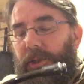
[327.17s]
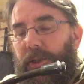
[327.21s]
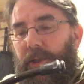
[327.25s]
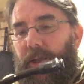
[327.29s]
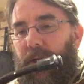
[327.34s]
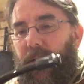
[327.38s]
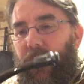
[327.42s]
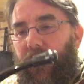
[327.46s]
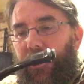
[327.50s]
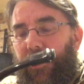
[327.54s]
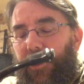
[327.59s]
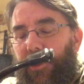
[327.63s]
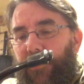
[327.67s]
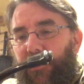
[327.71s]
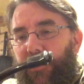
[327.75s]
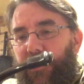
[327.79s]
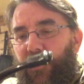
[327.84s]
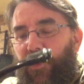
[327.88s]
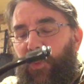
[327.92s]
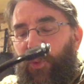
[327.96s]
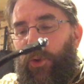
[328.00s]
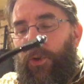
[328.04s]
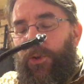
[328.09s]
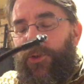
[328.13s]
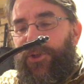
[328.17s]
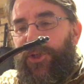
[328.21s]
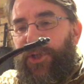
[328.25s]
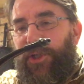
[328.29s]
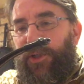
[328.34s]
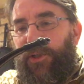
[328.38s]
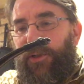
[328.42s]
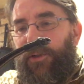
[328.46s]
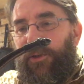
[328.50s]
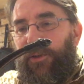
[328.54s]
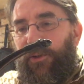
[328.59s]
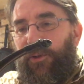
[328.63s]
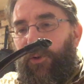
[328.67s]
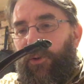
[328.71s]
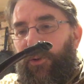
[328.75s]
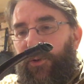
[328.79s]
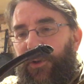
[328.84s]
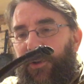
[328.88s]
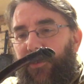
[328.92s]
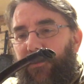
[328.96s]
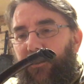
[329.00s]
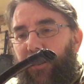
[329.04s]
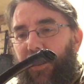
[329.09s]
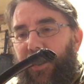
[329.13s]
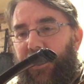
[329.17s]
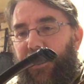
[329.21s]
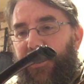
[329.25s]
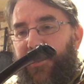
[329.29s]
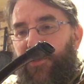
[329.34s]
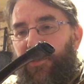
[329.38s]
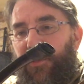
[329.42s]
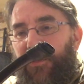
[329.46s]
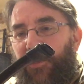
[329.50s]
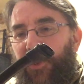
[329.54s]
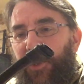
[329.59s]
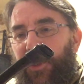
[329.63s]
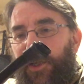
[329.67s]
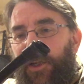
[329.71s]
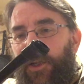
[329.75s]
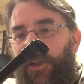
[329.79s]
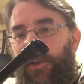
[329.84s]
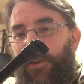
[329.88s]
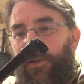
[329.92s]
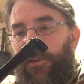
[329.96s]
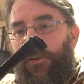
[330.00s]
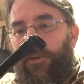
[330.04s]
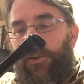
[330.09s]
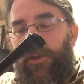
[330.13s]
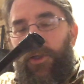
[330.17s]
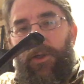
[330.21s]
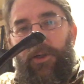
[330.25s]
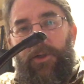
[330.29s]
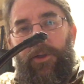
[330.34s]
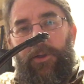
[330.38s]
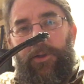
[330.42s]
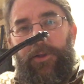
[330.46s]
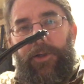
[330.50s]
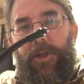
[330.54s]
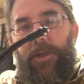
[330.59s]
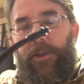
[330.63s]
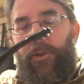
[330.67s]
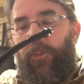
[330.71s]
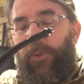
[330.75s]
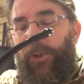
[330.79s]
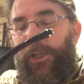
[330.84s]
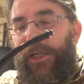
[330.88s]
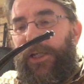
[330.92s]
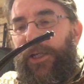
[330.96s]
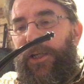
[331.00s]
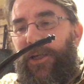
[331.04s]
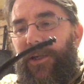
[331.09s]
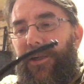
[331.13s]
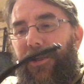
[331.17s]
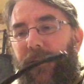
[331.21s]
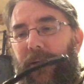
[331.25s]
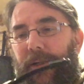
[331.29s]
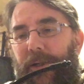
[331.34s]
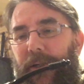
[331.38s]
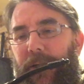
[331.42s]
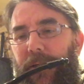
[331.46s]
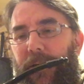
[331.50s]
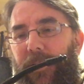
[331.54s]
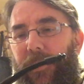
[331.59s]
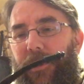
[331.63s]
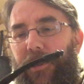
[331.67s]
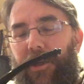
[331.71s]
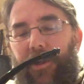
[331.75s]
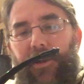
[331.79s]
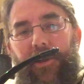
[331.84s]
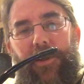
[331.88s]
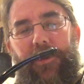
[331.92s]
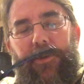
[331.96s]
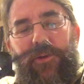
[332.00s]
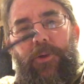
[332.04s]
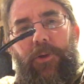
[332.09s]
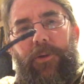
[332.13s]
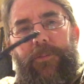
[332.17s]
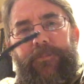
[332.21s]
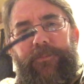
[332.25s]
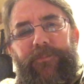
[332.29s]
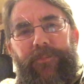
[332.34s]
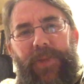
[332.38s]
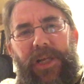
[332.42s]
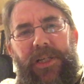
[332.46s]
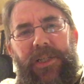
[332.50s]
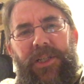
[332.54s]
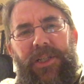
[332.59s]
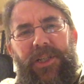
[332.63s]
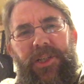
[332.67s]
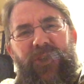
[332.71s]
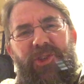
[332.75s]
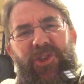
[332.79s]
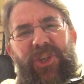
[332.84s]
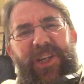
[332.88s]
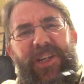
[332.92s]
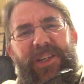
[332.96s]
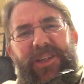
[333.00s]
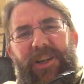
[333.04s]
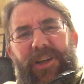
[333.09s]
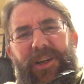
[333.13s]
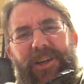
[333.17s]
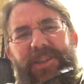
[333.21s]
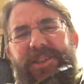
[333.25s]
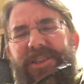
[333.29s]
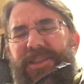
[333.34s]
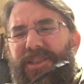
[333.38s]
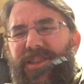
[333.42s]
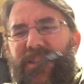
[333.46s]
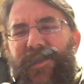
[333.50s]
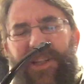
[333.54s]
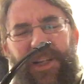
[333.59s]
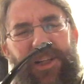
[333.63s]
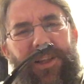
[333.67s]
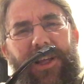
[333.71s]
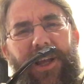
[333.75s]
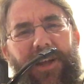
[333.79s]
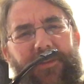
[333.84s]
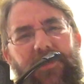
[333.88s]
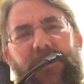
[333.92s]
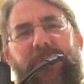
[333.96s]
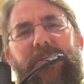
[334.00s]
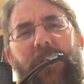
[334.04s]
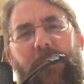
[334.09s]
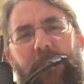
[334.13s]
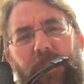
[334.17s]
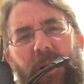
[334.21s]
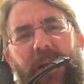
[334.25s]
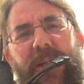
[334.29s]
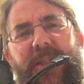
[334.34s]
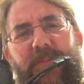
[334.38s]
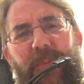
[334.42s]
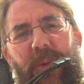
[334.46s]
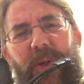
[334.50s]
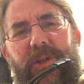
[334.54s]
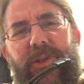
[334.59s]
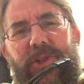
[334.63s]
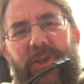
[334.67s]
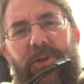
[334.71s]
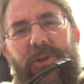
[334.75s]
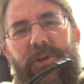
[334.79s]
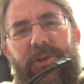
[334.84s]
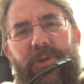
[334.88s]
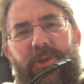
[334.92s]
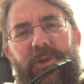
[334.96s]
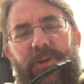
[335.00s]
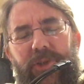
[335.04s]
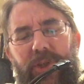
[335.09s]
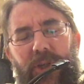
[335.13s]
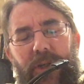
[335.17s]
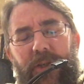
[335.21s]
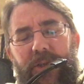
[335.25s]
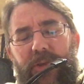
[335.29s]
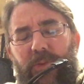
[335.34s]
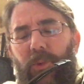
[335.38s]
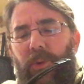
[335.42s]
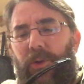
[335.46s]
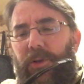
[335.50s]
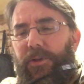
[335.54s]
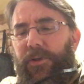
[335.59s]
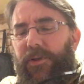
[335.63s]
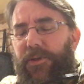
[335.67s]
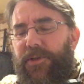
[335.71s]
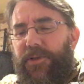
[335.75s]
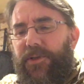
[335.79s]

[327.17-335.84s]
Uh, I was watching Lord of the Rings with my girl the other week, and I thought, shit, I still haven't replaced my church church warden.